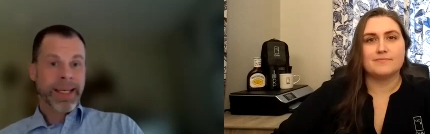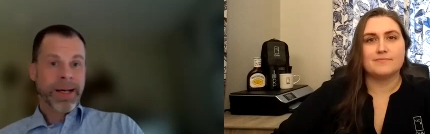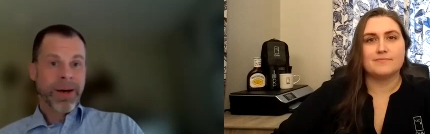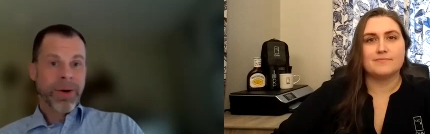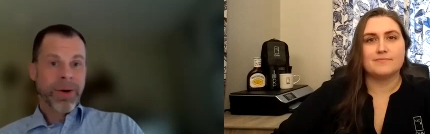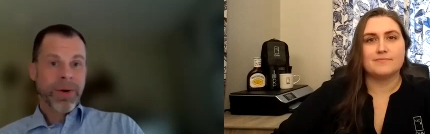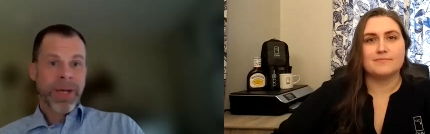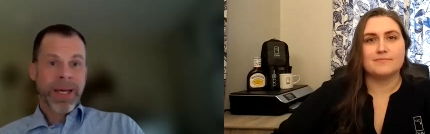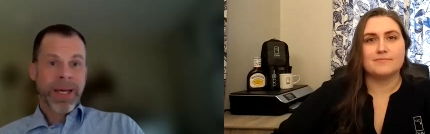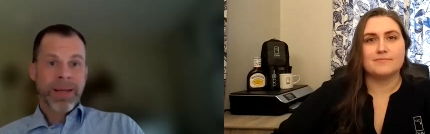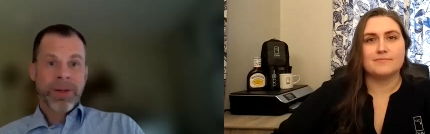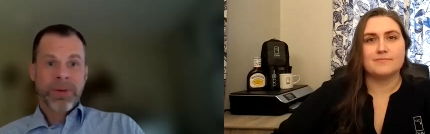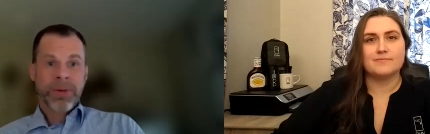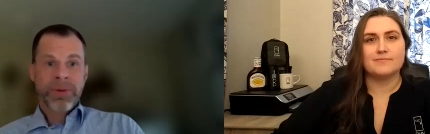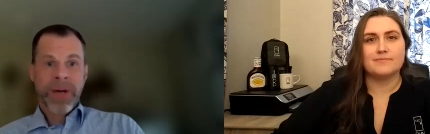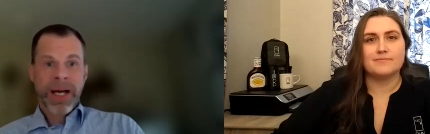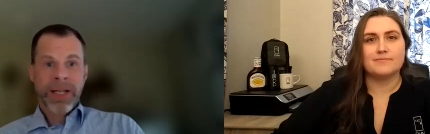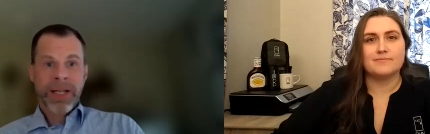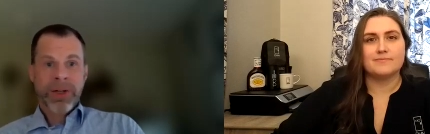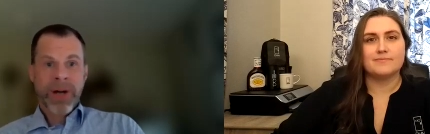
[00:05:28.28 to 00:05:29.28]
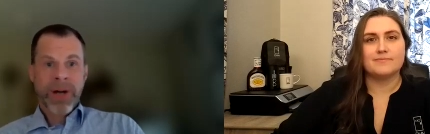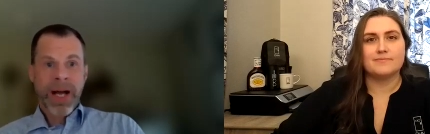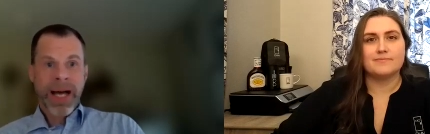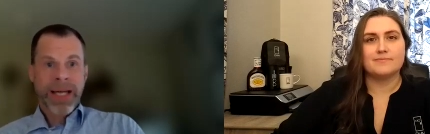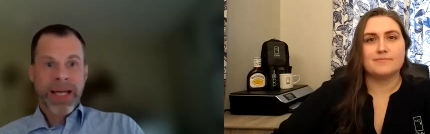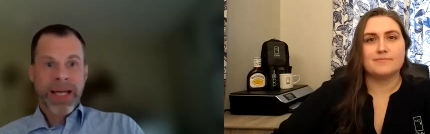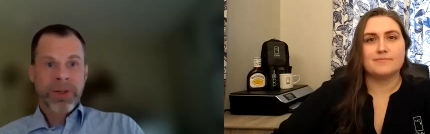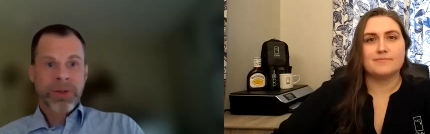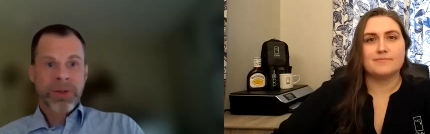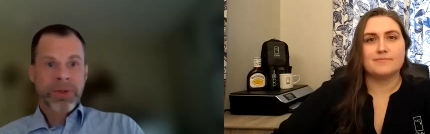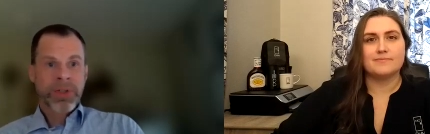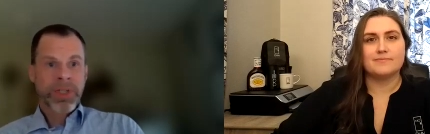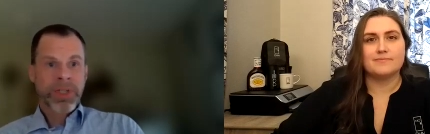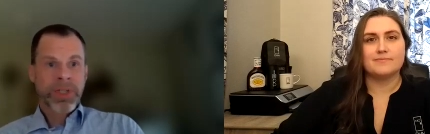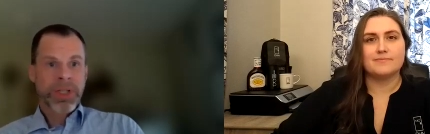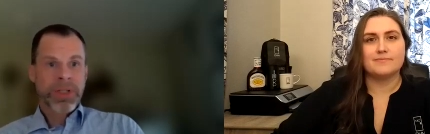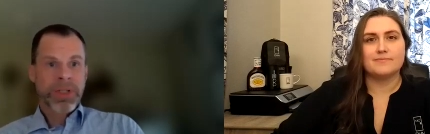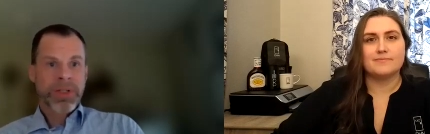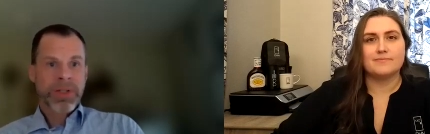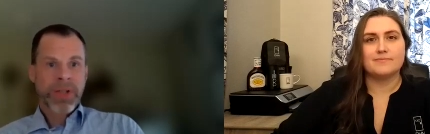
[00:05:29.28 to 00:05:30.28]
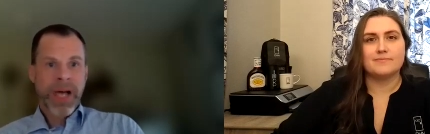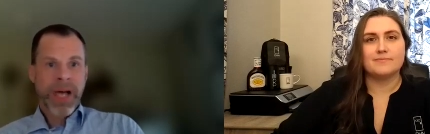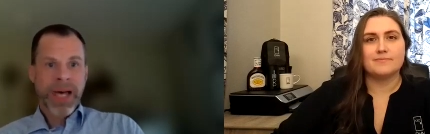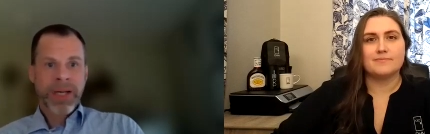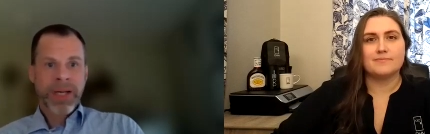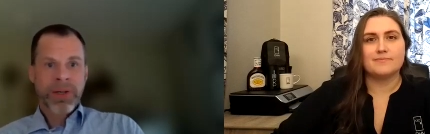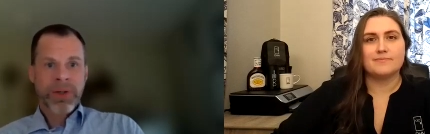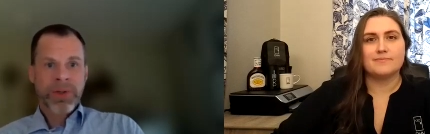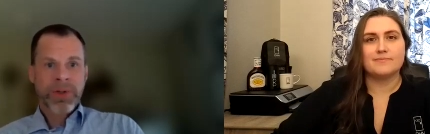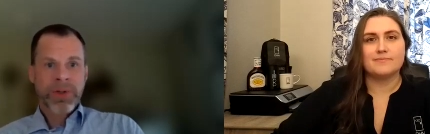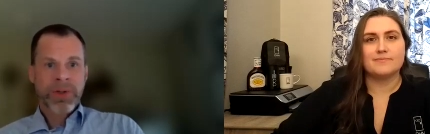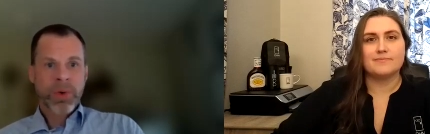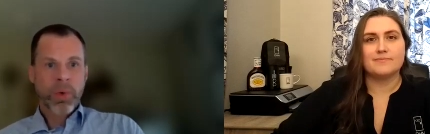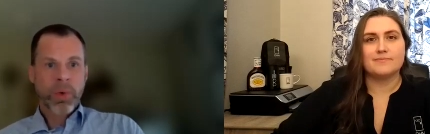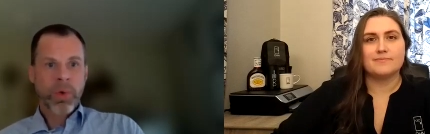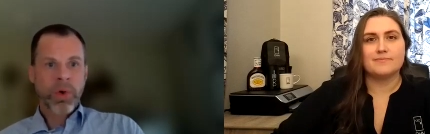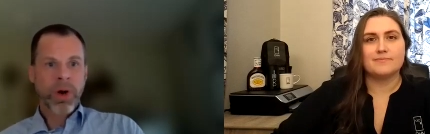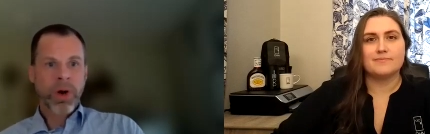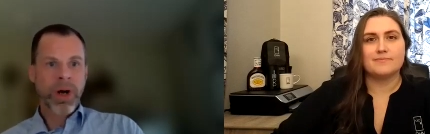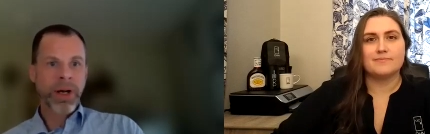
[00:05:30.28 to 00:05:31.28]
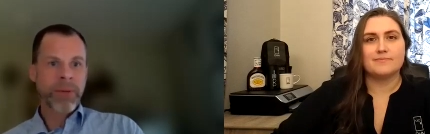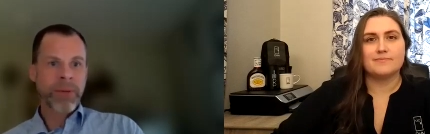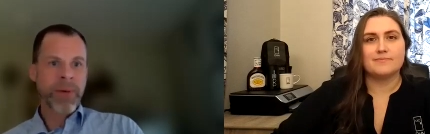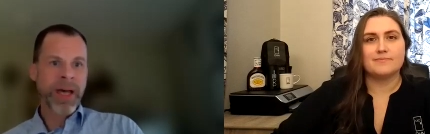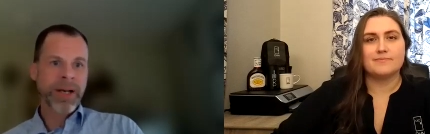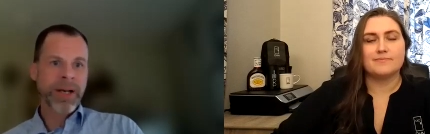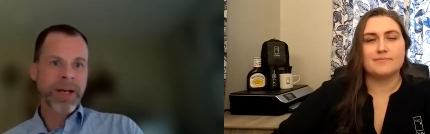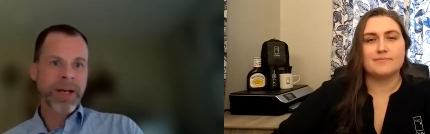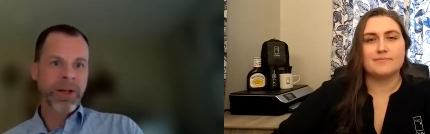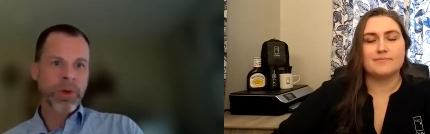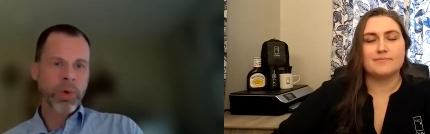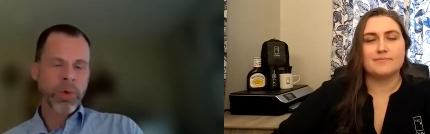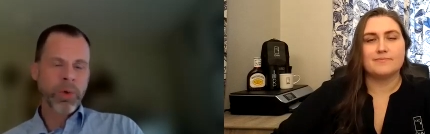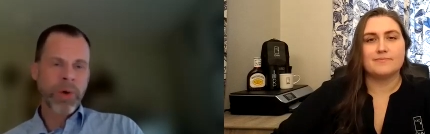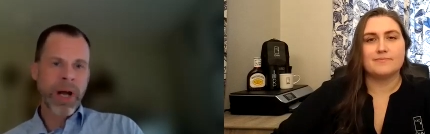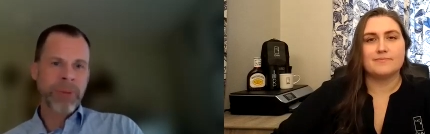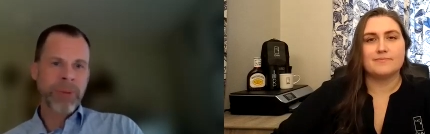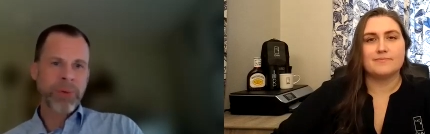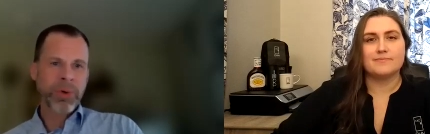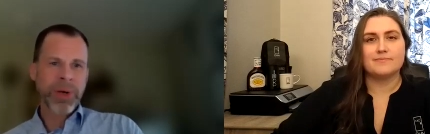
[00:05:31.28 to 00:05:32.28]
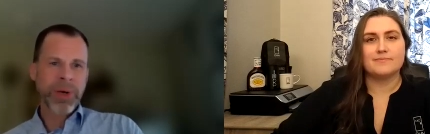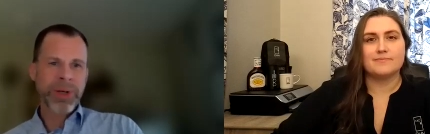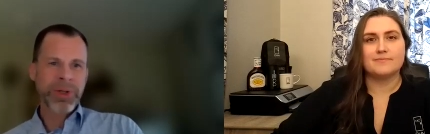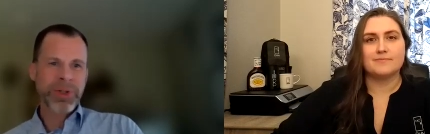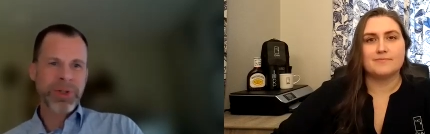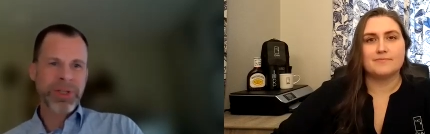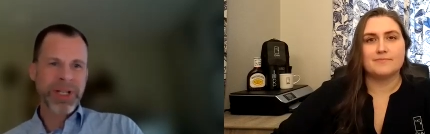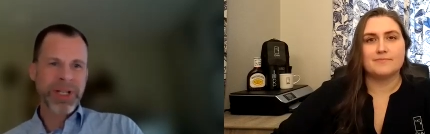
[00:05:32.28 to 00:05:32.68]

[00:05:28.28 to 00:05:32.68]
Speaker 1: okay, you've got your high energy mm-hmm. sliders or automatic door operators to